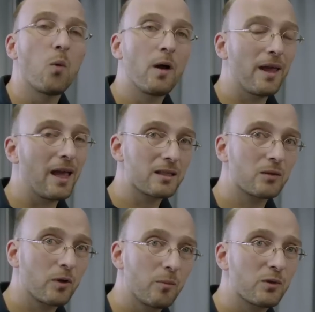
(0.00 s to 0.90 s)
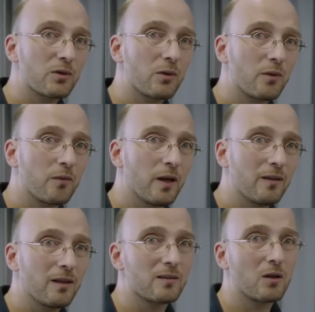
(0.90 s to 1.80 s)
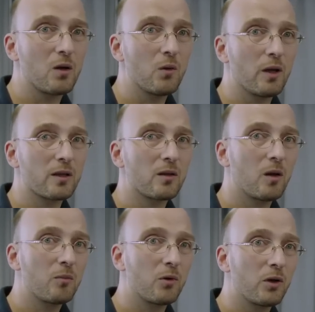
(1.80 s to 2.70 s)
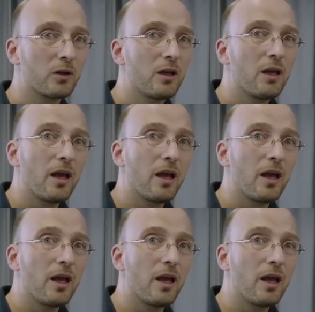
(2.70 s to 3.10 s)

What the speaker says: One has already been certified, that's the Codex Onboard,